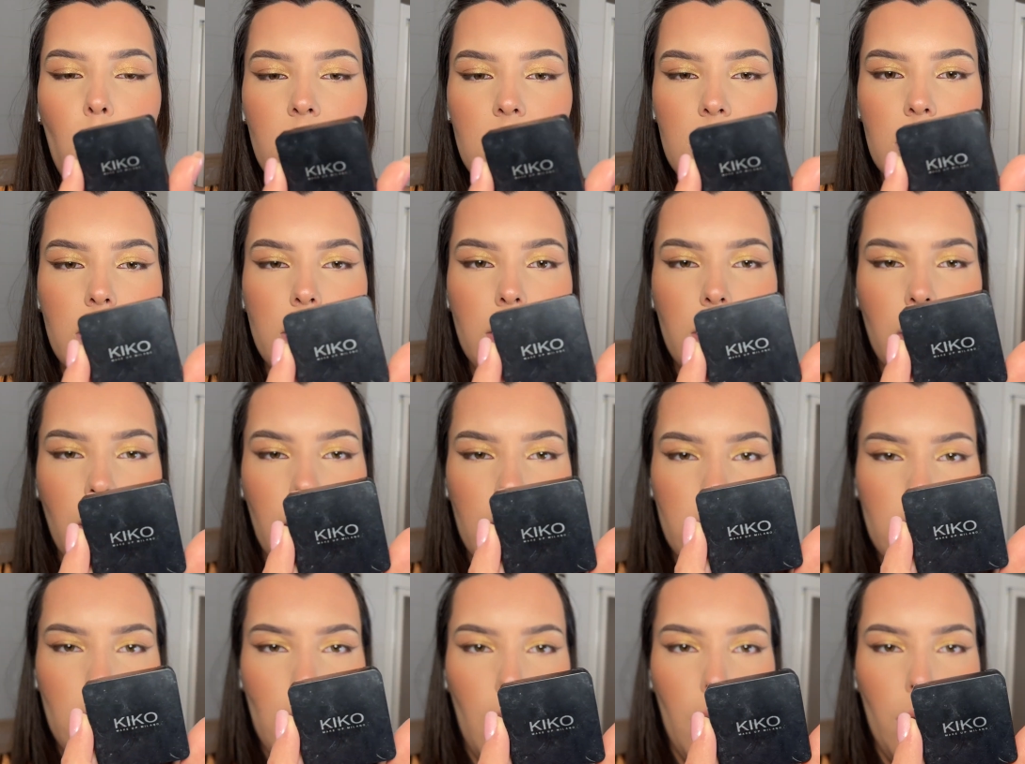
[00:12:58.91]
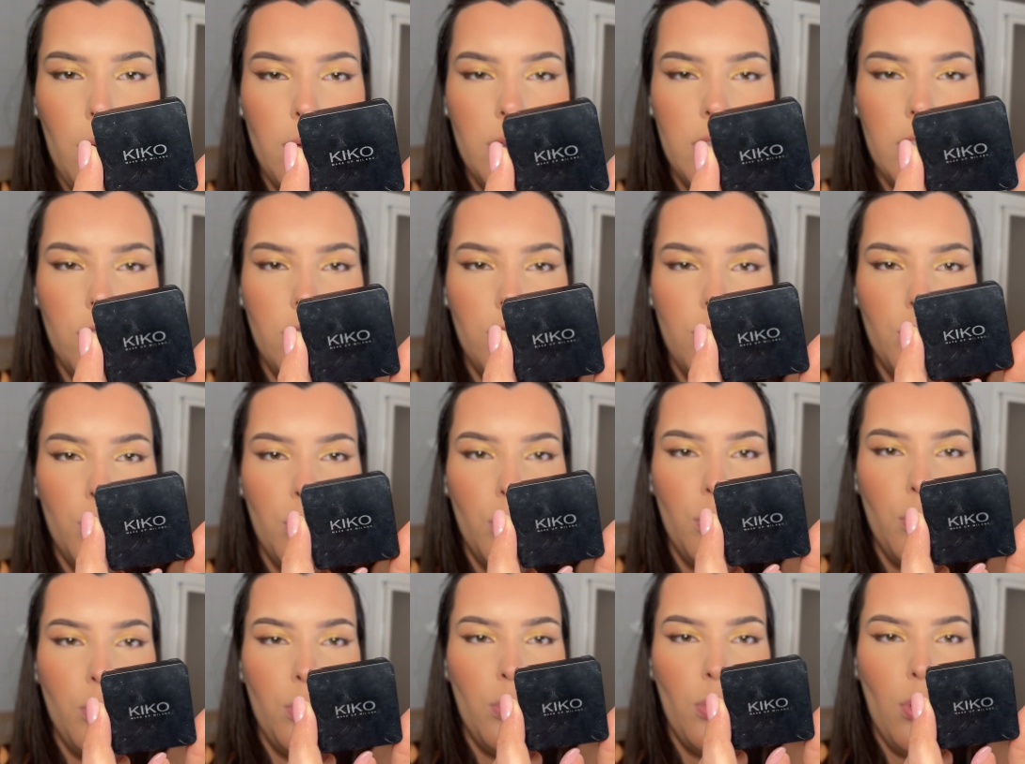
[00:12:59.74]
single eyeshadow in
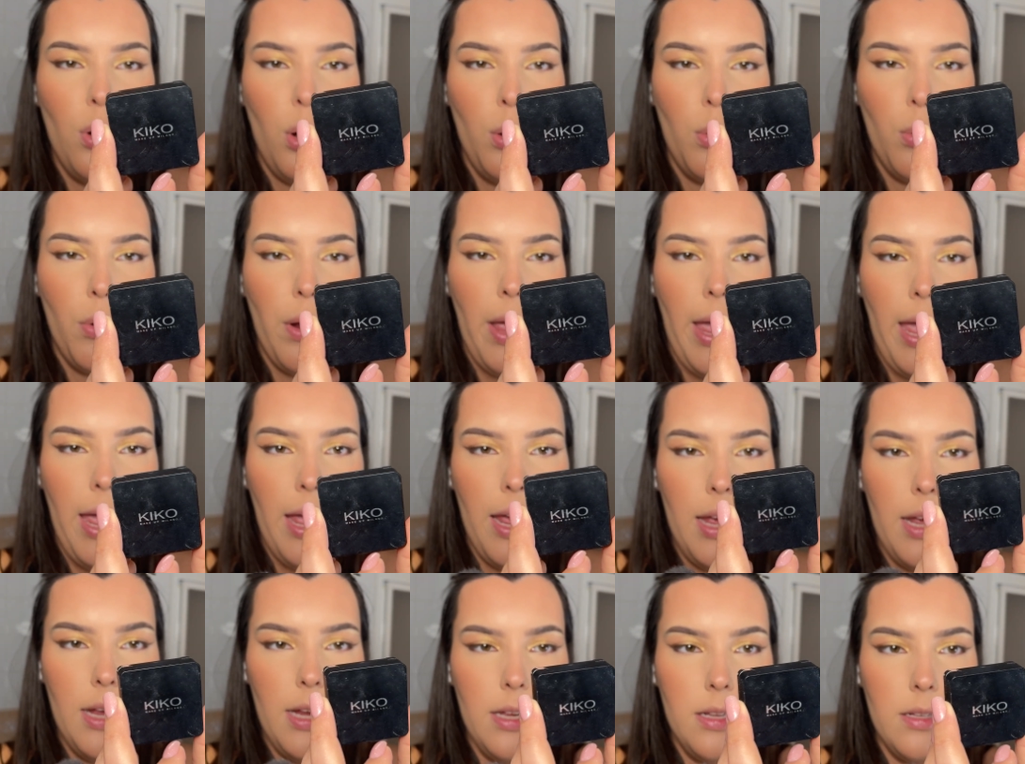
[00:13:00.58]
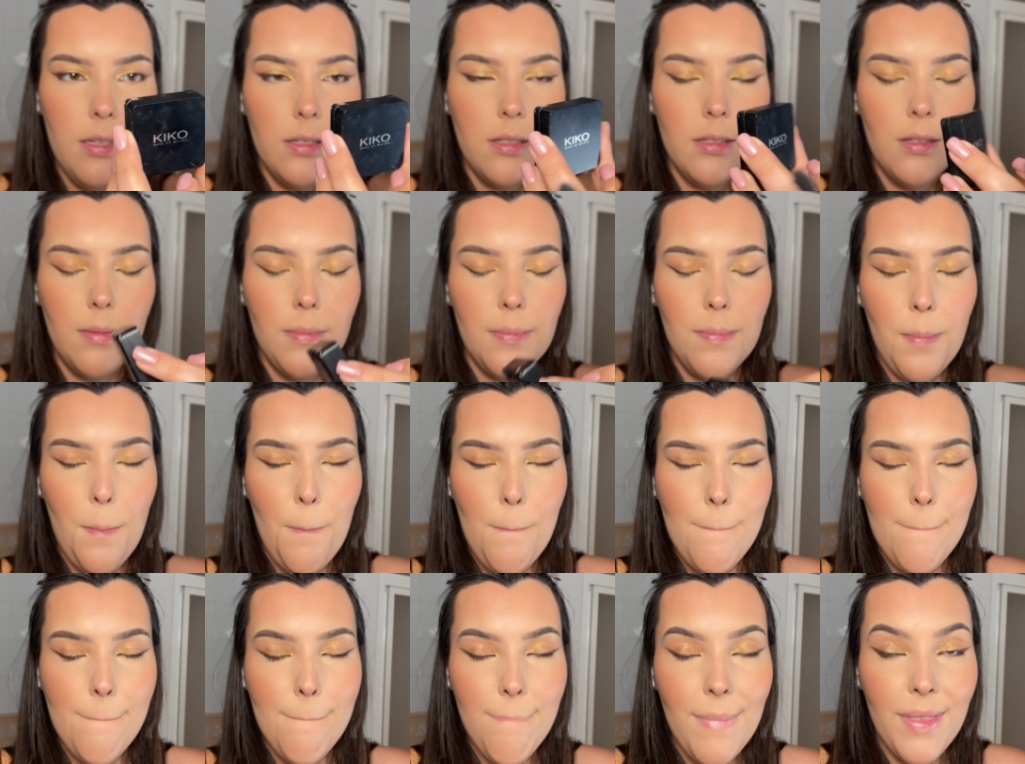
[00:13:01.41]
208,
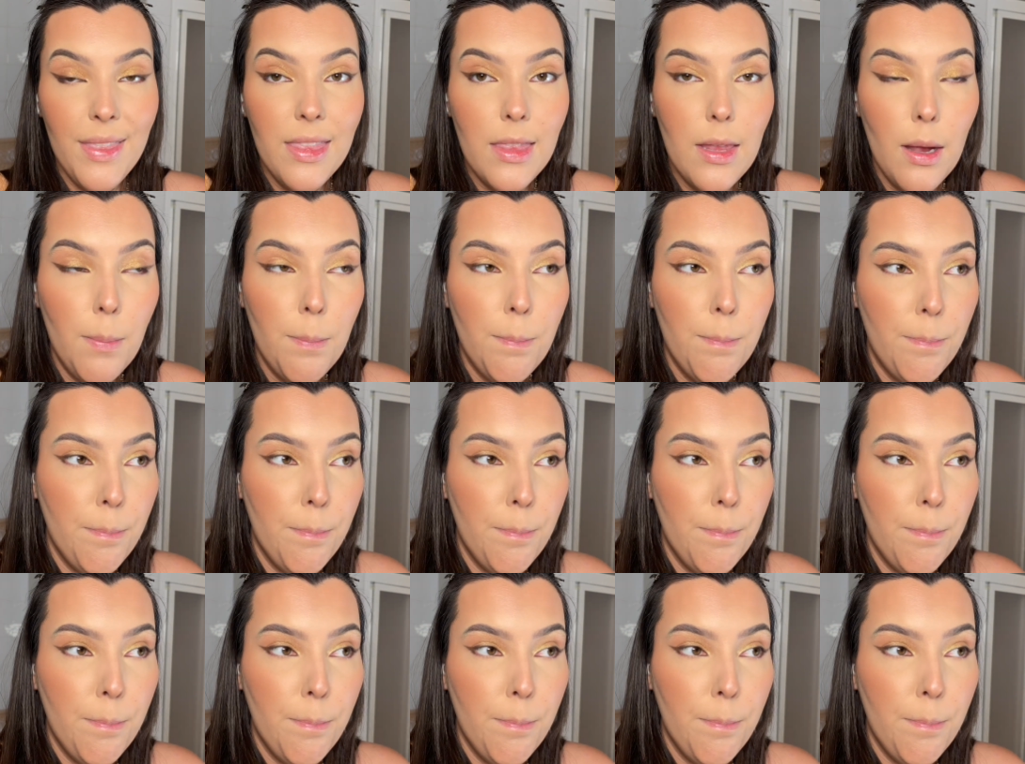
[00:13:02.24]
the